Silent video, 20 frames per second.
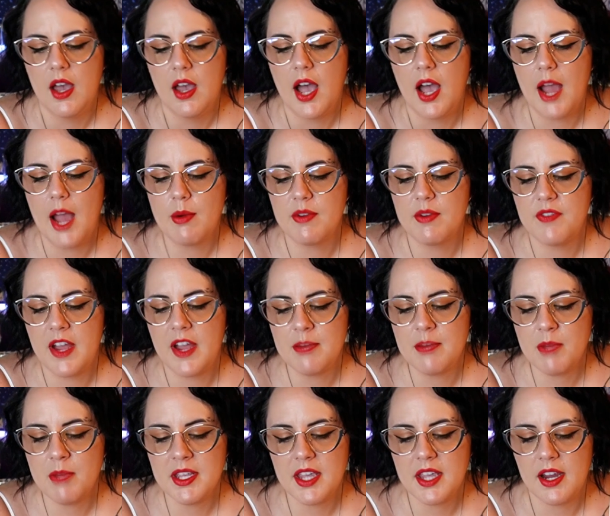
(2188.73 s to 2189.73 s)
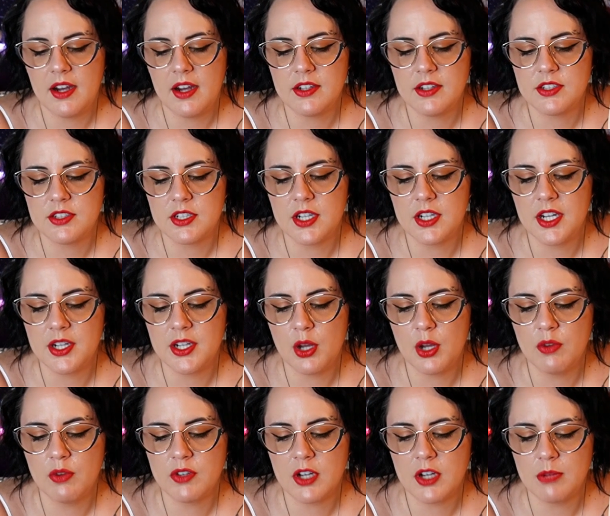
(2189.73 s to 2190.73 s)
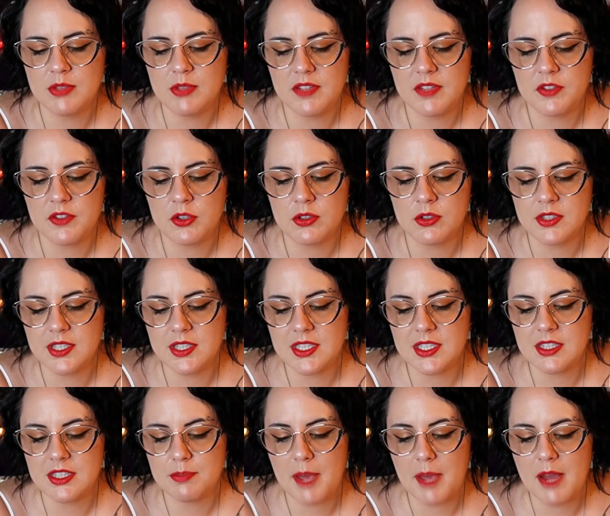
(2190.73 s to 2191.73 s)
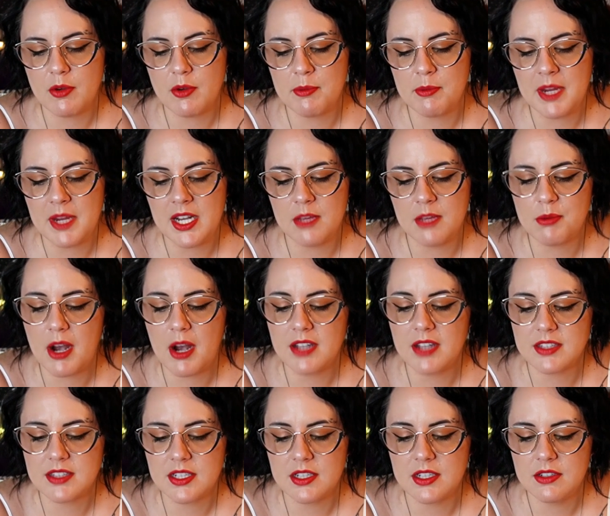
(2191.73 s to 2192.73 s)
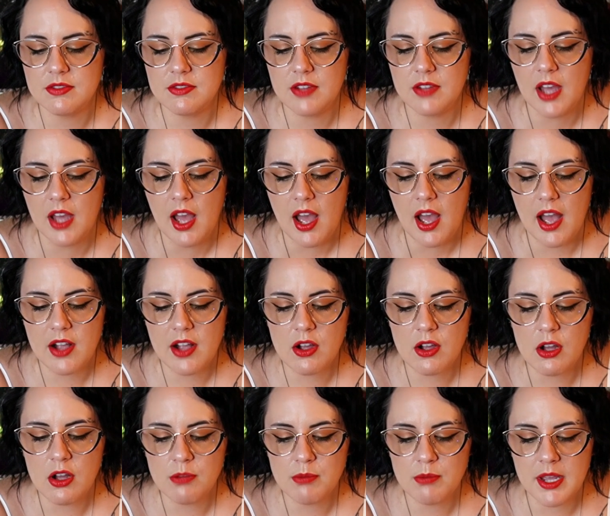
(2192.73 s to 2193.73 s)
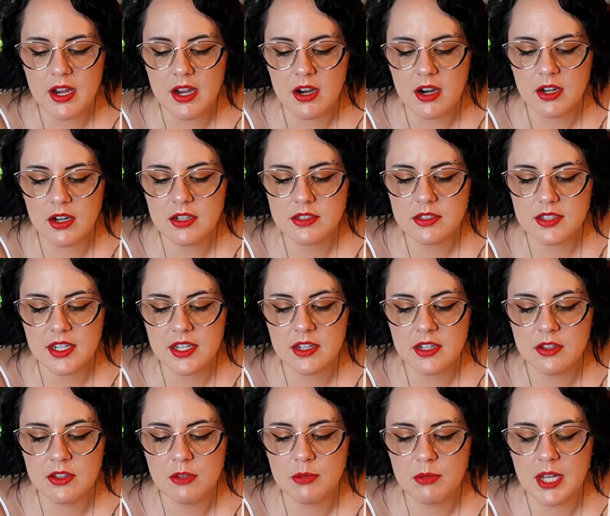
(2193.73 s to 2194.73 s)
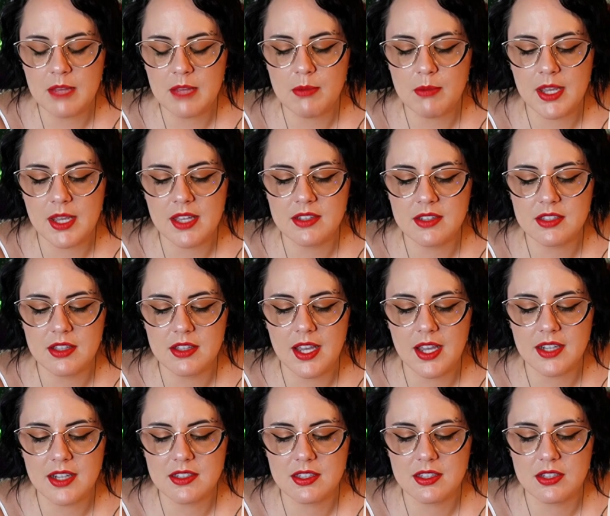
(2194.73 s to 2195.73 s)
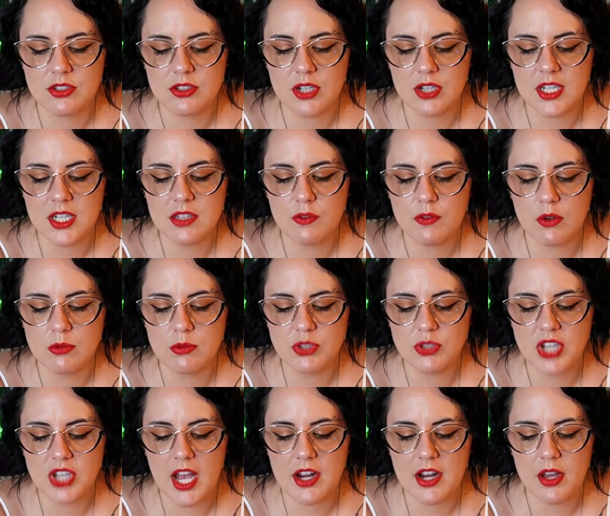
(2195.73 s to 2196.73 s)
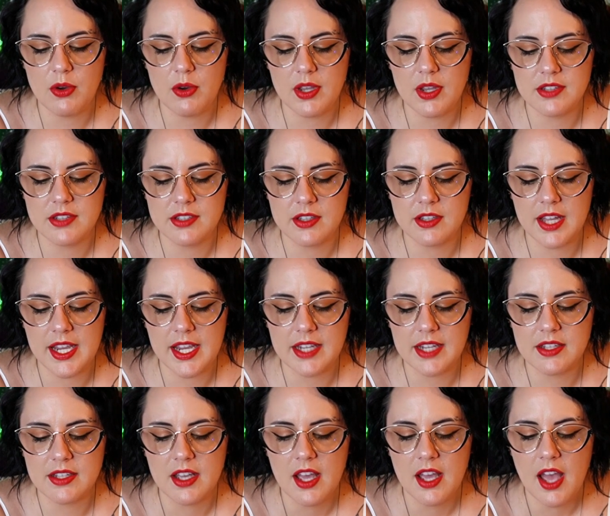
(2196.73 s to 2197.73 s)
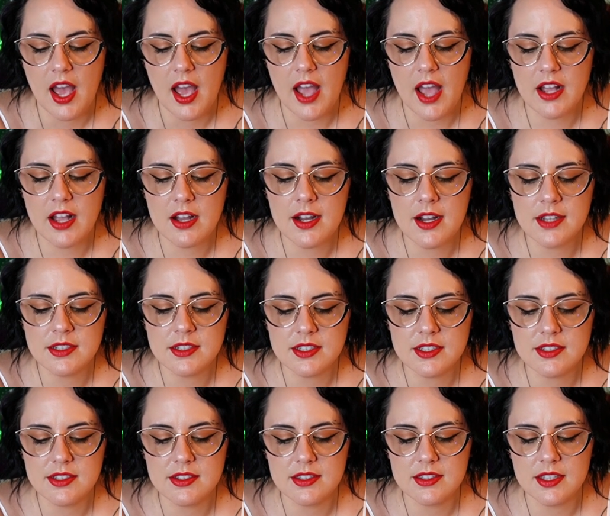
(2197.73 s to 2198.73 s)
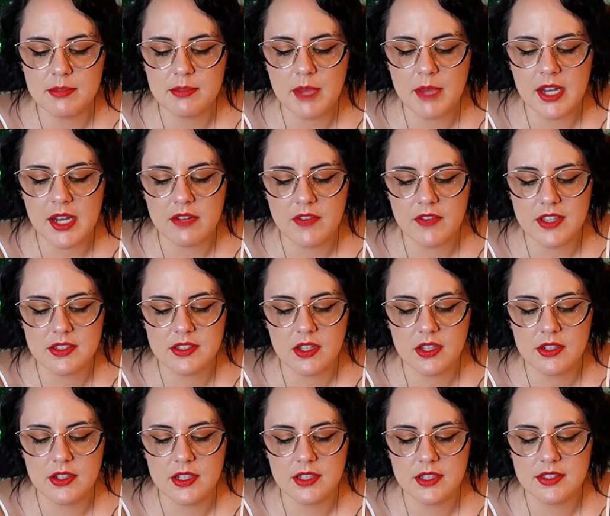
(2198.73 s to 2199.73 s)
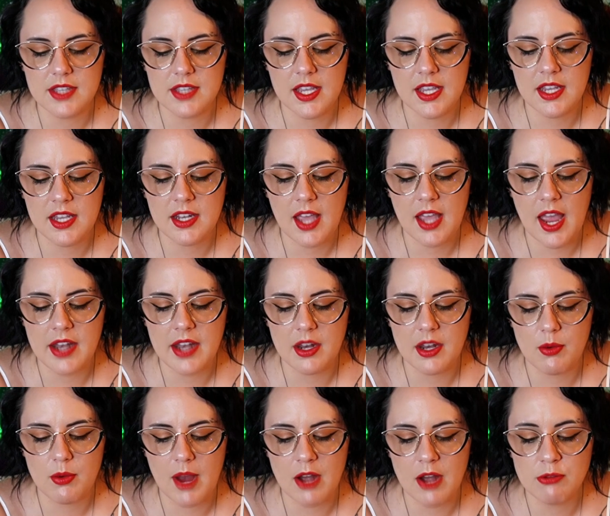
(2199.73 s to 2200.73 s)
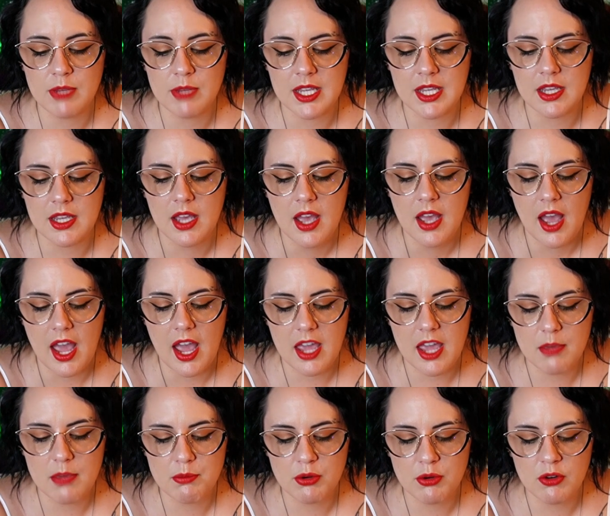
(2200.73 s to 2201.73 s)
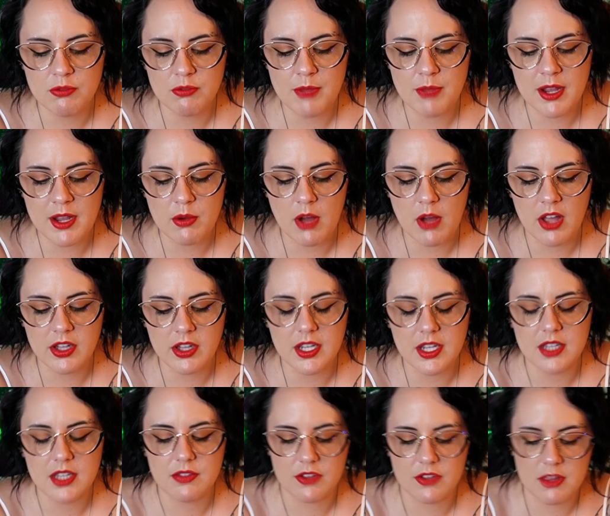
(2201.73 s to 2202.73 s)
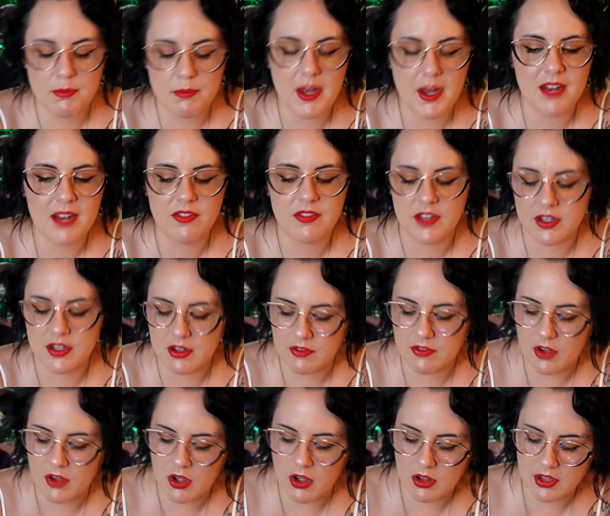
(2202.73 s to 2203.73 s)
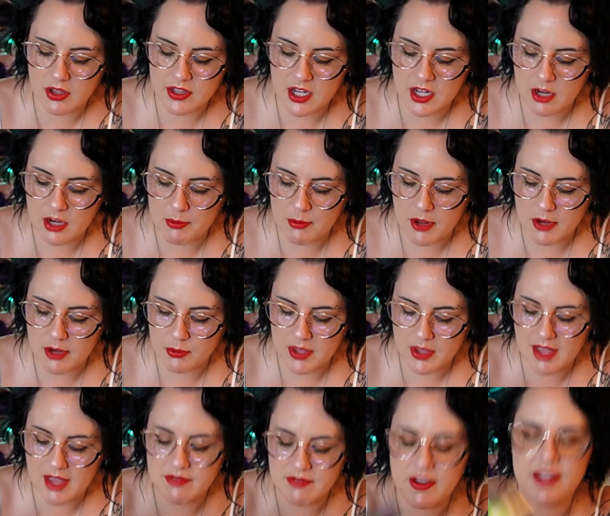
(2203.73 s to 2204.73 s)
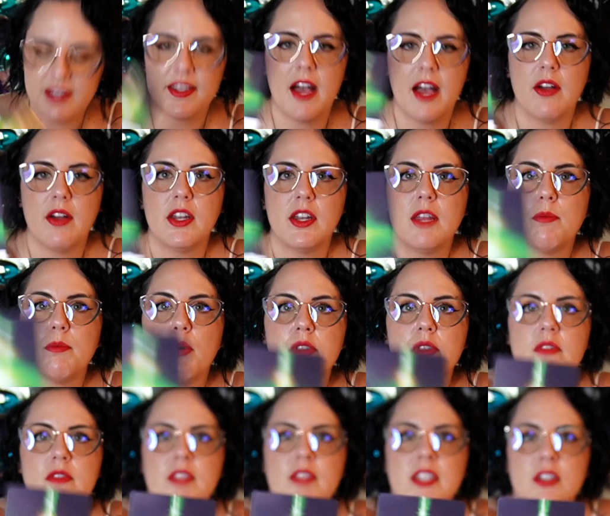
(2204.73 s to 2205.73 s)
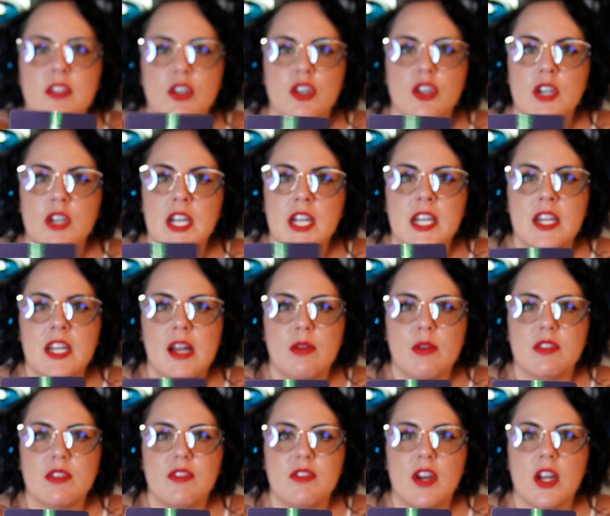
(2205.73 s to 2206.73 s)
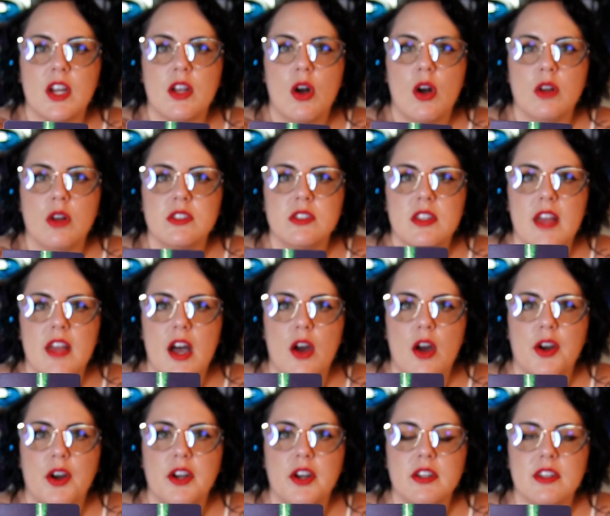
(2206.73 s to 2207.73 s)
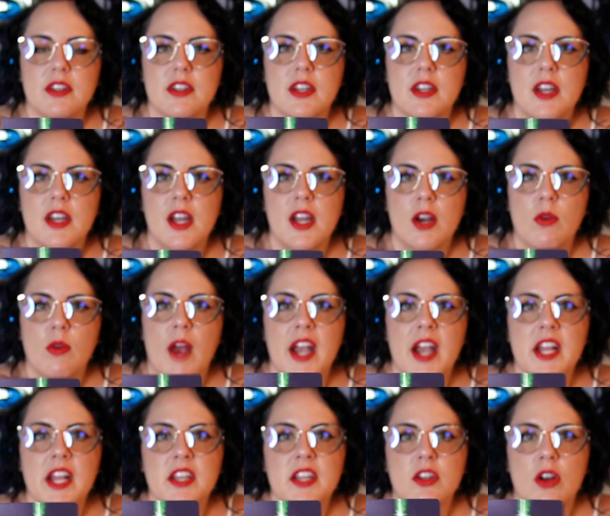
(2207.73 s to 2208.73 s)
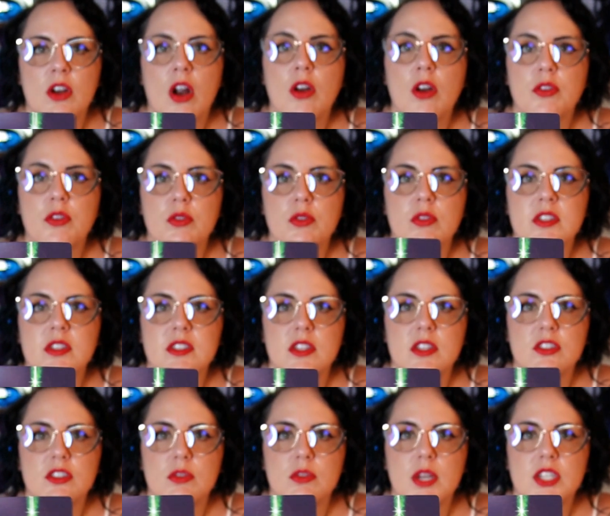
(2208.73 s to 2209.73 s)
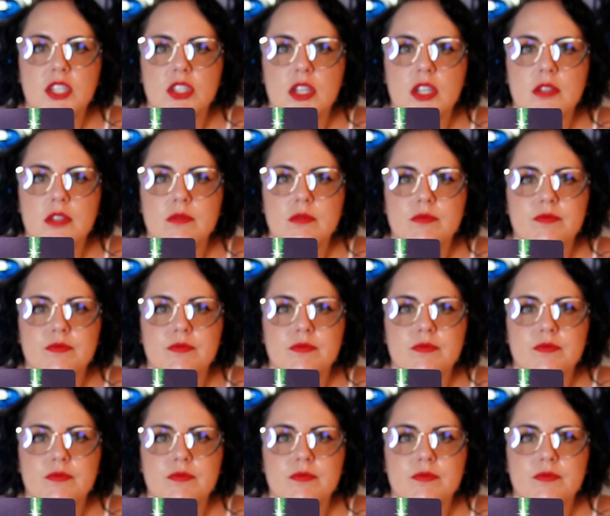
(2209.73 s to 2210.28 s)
I refine my character and overcome difficulties by remaining positive. I calm my heart and illuminate my intellect to transform shadow into light. I consciously manifest goodness in and around me. I improve my qualities for the benefit of all. And then on bottom we have vitality. Both of these are green, and I was very called to that heart. Riding your heart through this situation.